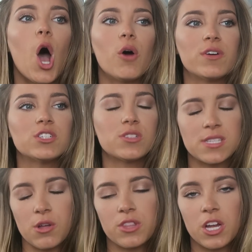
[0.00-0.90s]

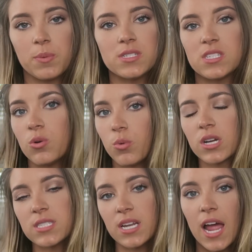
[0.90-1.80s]
Ovation Cell Therapy still
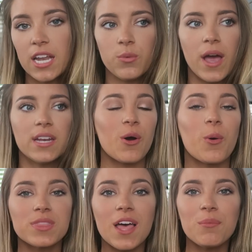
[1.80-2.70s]
works in any way.
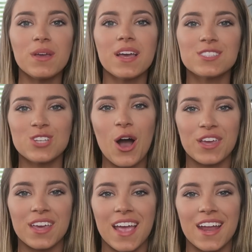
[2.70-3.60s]
So without me
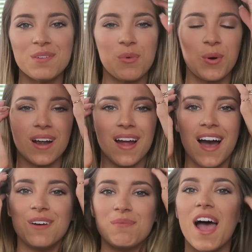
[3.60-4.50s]
talking anymore,
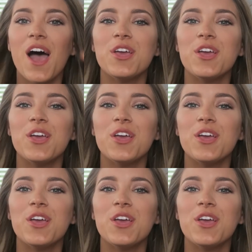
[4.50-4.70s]
um,